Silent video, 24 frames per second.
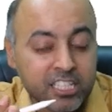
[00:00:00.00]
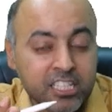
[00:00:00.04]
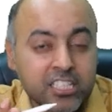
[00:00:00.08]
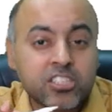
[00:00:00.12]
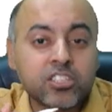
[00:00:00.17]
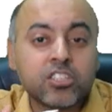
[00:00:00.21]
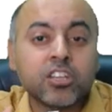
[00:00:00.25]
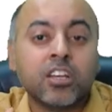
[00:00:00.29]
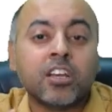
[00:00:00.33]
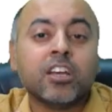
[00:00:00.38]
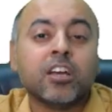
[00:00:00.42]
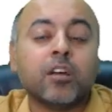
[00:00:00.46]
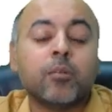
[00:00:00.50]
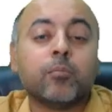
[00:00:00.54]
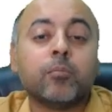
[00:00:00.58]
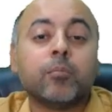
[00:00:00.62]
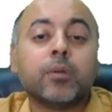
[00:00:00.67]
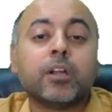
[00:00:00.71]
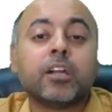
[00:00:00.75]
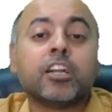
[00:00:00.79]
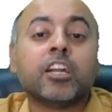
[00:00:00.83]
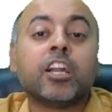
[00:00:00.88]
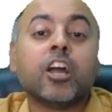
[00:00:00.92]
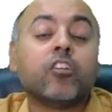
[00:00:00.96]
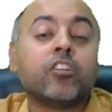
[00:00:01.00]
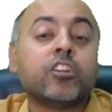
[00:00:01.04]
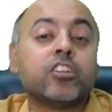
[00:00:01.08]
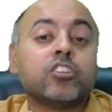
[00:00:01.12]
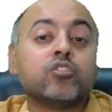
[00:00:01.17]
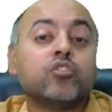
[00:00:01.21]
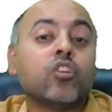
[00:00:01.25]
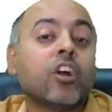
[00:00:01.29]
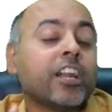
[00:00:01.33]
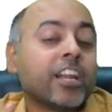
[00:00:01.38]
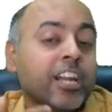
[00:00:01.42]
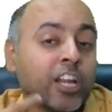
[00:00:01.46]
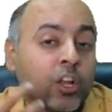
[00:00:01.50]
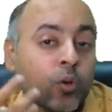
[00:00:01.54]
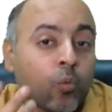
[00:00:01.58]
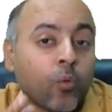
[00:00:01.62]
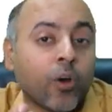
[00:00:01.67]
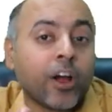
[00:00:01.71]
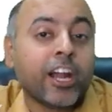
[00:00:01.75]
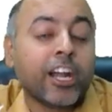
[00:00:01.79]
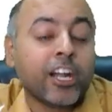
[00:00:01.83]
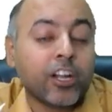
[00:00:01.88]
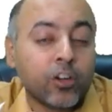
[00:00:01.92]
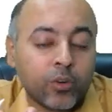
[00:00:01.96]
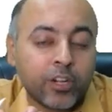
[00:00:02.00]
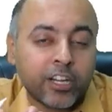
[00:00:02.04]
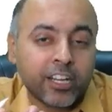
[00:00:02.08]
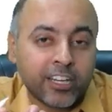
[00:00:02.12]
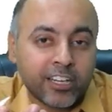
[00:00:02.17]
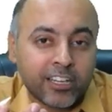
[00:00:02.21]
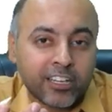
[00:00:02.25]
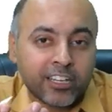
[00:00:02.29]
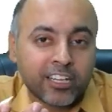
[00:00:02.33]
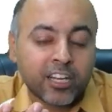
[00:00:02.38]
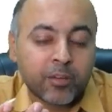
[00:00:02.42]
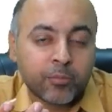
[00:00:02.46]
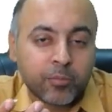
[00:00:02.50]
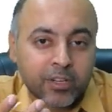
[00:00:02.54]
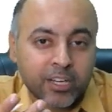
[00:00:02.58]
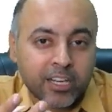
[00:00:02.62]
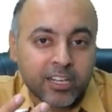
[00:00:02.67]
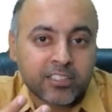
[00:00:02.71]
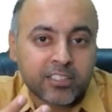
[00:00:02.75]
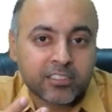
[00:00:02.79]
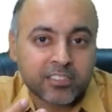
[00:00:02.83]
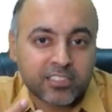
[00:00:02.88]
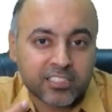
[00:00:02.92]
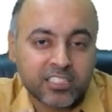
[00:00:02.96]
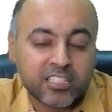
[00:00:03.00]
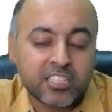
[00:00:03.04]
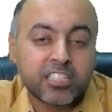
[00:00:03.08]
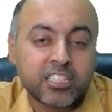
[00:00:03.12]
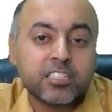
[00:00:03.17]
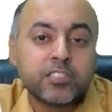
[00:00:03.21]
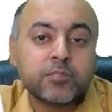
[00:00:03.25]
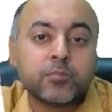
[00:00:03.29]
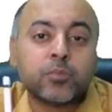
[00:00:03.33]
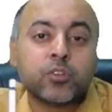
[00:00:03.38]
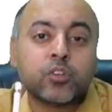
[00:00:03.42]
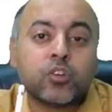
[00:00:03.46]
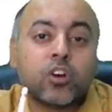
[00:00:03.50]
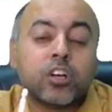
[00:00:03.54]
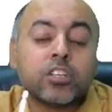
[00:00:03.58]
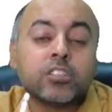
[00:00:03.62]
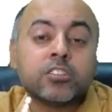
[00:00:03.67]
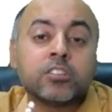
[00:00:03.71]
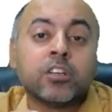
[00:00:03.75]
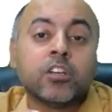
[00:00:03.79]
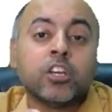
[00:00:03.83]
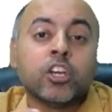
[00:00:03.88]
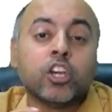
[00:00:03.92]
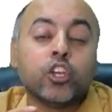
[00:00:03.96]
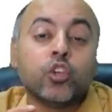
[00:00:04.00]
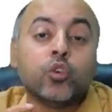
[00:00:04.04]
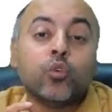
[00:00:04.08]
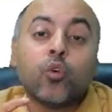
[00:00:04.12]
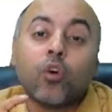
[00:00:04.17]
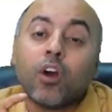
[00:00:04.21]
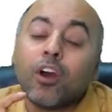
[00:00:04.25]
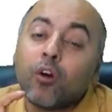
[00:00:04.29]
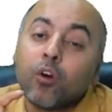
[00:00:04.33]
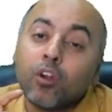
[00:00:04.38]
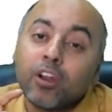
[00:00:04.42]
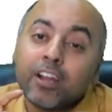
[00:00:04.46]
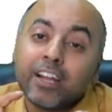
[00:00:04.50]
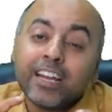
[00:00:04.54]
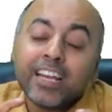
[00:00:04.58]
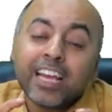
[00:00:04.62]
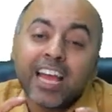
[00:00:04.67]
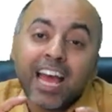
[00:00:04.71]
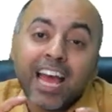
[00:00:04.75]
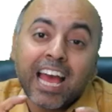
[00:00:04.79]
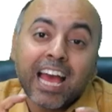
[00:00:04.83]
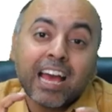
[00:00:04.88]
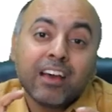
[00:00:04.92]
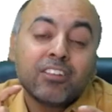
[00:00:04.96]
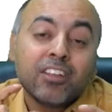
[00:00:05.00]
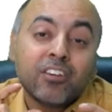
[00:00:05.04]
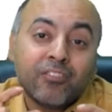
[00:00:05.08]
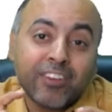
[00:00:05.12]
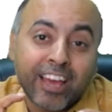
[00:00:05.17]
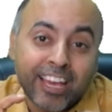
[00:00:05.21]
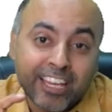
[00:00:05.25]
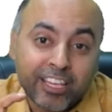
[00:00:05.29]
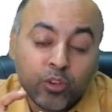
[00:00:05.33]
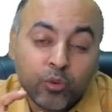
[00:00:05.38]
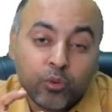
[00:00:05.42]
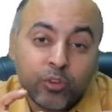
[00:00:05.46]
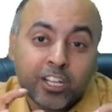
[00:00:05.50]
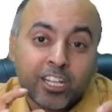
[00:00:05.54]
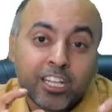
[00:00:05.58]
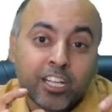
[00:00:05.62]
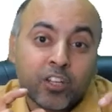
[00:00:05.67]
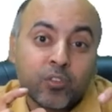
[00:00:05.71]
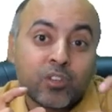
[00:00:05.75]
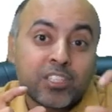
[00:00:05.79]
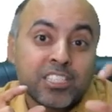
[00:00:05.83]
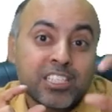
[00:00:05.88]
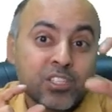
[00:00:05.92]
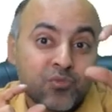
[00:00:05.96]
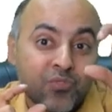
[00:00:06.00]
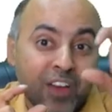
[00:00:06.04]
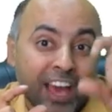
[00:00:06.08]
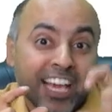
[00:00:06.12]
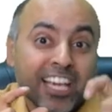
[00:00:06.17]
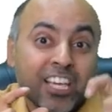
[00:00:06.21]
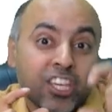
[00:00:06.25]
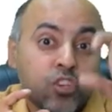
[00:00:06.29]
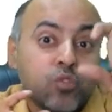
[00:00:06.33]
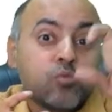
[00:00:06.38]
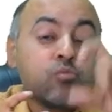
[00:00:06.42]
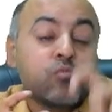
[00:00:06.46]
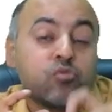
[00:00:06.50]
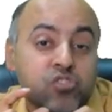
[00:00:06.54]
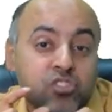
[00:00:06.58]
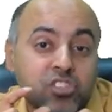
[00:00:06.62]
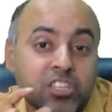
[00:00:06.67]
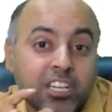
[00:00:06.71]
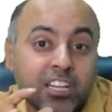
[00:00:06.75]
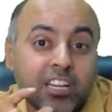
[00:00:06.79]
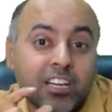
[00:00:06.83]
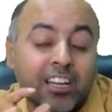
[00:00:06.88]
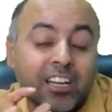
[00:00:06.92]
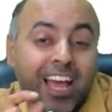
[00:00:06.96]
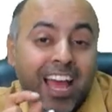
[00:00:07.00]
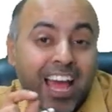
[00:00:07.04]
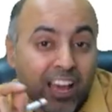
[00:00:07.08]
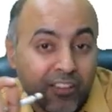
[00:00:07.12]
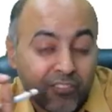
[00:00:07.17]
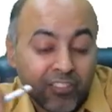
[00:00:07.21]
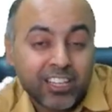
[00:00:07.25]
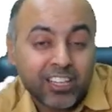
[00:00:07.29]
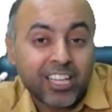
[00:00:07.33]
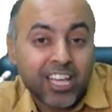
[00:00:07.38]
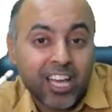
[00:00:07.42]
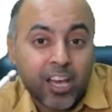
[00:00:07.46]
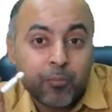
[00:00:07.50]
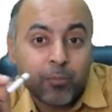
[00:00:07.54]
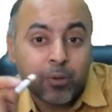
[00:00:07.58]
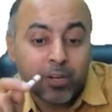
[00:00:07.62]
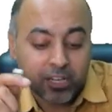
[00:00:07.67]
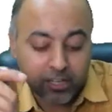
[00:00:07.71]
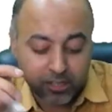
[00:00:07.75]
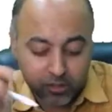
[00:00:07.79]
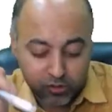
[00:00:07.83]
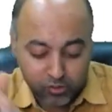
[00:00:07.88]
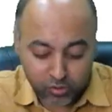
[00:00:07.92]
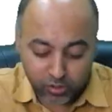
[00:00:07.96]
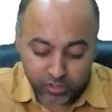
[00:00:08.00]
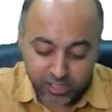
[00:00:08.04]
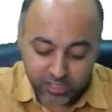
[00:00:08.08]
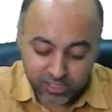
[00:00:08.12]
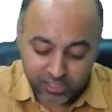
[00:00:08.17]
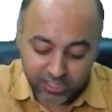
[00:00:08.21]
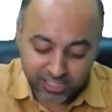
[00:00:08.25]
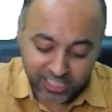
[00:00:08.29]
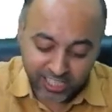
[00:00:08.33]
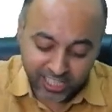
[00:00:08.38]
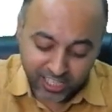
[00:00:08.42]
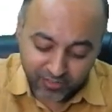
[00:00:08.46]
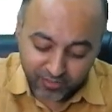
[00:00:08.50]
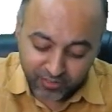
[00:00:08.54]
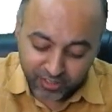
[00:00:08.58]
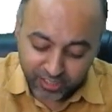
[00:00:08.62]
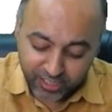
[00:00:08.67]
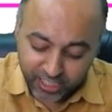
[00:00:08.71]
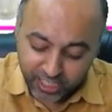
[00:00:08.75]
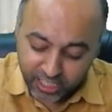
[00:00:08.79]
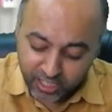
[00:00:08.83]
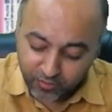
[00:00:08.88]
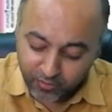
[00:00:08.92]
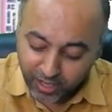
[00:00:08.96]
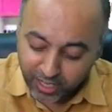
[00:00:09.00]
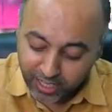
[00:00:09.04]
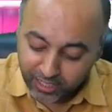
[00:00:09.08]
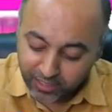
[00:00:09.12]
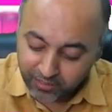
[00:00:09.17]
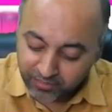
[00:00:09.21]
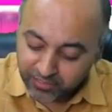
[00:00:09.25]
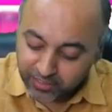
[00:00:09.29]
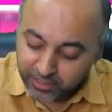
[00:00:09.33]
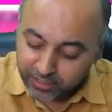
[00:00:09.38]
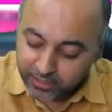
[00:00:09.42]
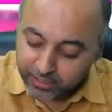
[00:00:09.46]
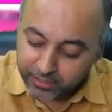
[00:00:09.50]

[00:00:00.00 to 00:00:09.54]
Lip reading: syringe, but now it is not required to take it in heparinized syringe because you already have the vacutainer, which is vacuum sealed, having the heparin. So this green vial